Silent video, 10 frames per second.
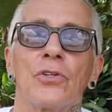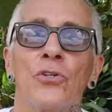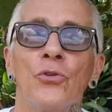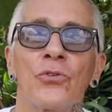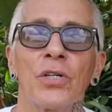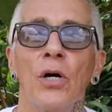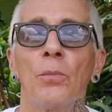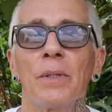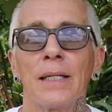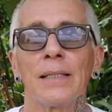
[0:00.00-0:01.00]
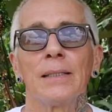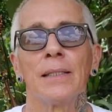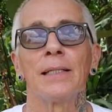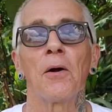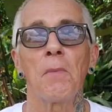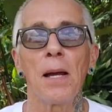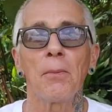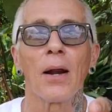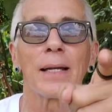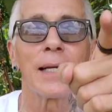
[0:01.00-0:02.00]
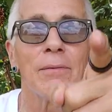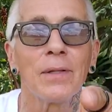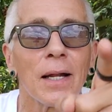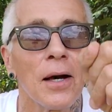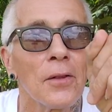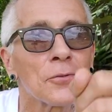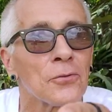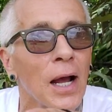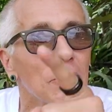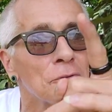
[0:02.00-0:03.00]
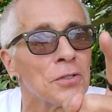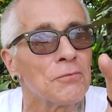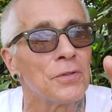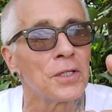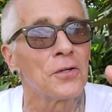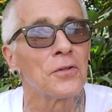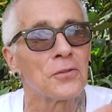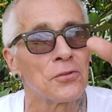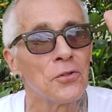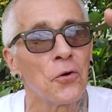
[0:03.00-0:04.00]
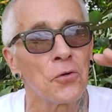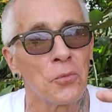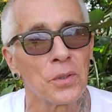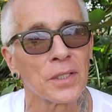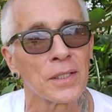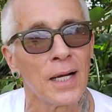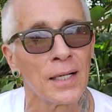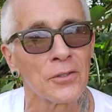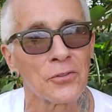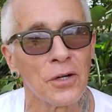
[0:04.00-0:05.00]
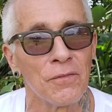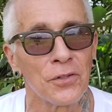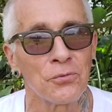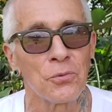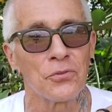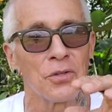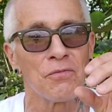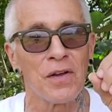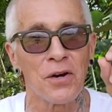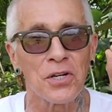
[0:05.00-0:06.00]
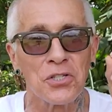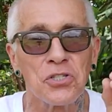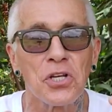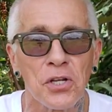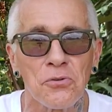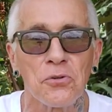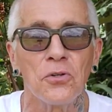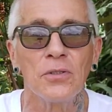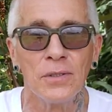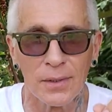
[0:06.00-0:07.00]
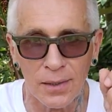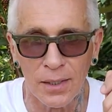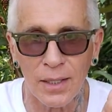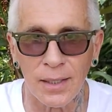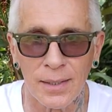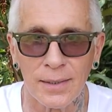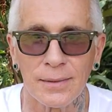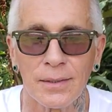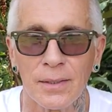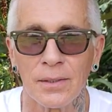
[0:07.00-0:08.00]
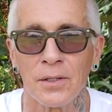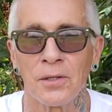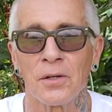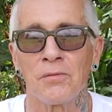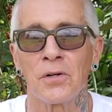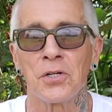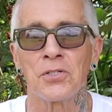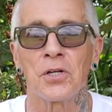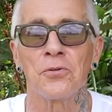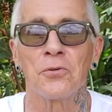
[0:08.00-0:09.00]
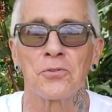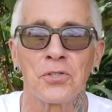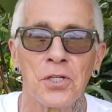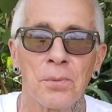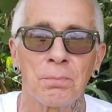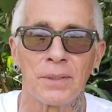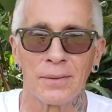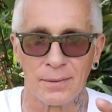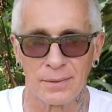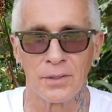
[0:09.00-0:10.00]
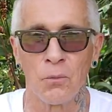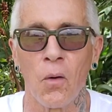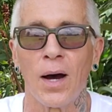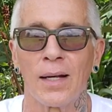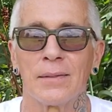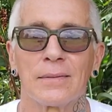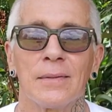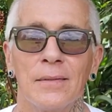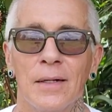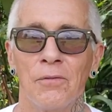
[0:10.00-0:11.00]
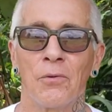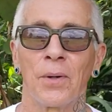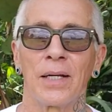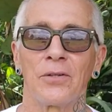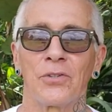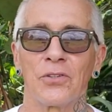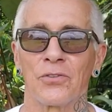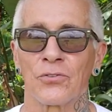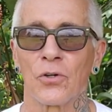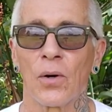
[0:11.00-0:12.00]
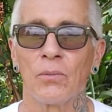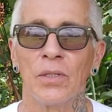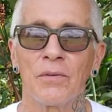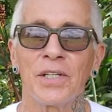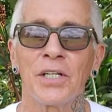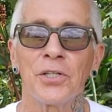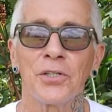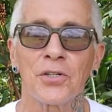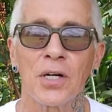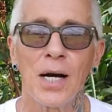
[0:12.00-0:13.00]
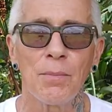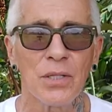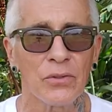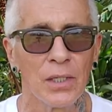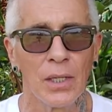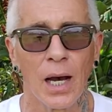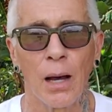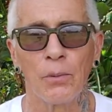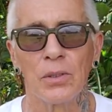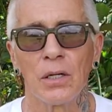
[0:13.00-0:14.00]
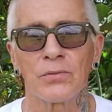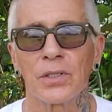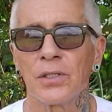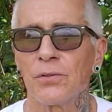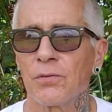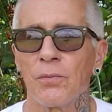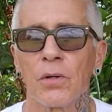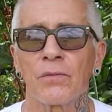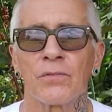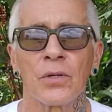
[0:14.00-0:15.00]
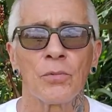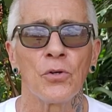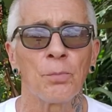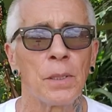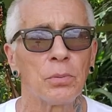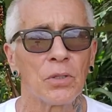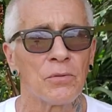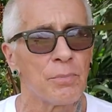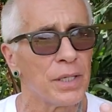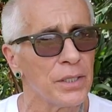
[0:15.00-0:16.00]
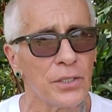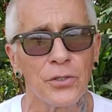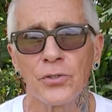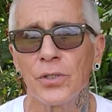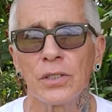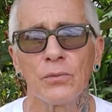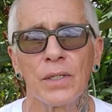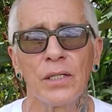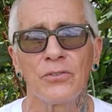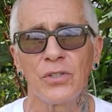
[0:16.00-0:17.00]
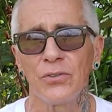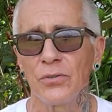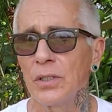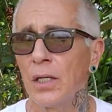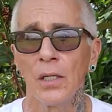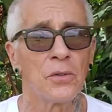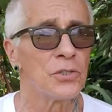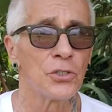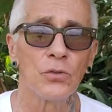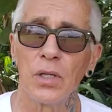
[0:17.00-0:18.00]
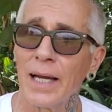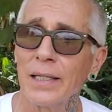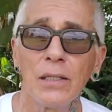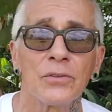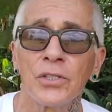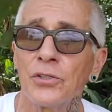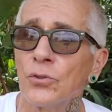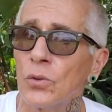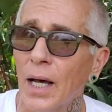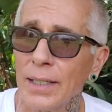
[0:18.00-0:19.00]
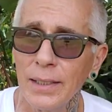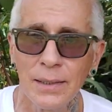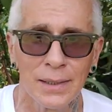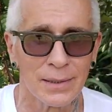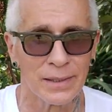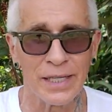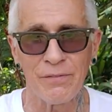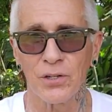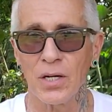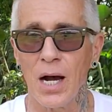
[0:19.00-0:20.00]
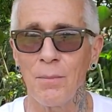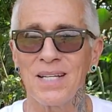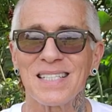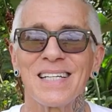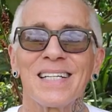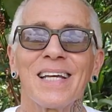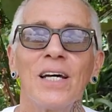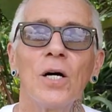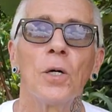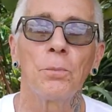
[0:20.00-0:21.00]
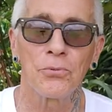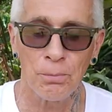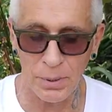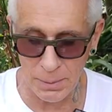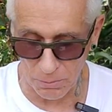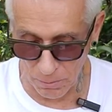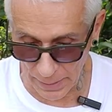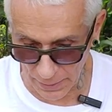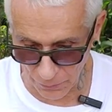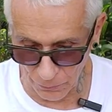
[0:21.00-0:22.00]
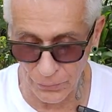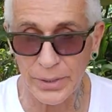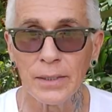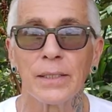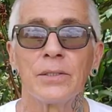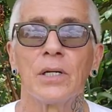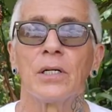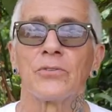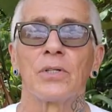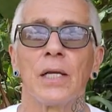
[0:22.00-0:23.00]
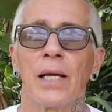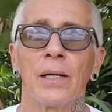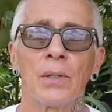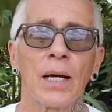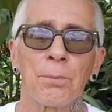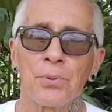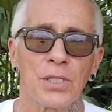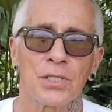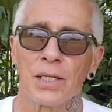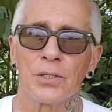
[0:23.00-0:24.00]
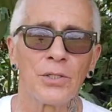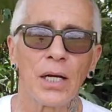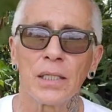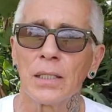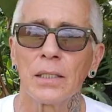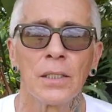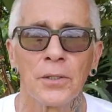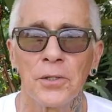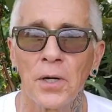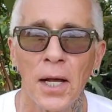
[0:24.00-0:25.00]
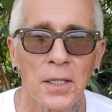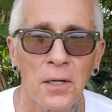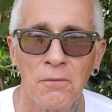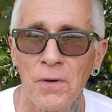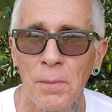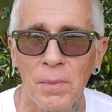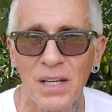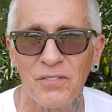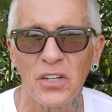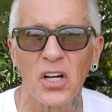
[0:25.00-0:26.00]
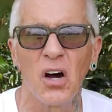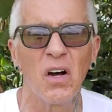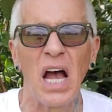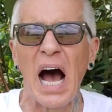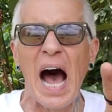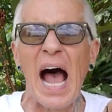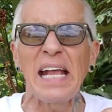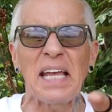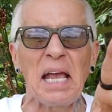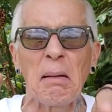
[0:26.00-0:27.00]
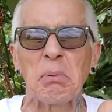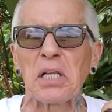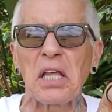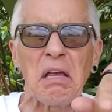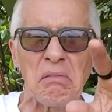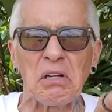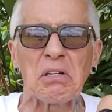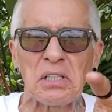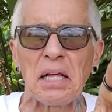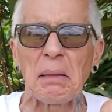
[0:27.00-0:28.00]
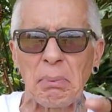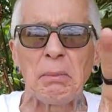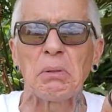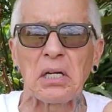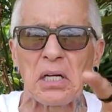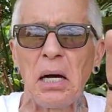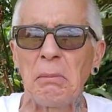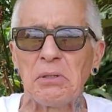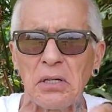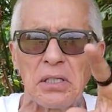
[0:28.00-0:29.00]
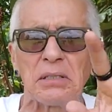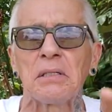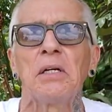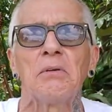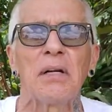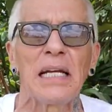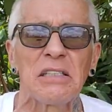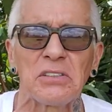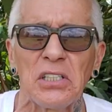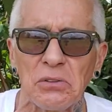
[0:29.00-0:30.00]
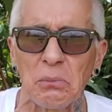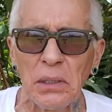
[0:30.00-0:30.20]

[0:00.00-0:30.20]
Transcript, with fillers: You tell me now remember, I gave you that other travel tip video that's loaded with the kind of stuff. This was a very general, uh, a very general tip and the whys of the rainy season. So I would love to hear your comments. I would love to hear from the, some of you people that have been here during the rainy season. Did you like it? Didn't you like it? Leave your comments. It helps people, man. It really does, and I appreciate it. You're not gonna you're not going to offend me if you go, I can't believe you're telling people to come during the rainy season.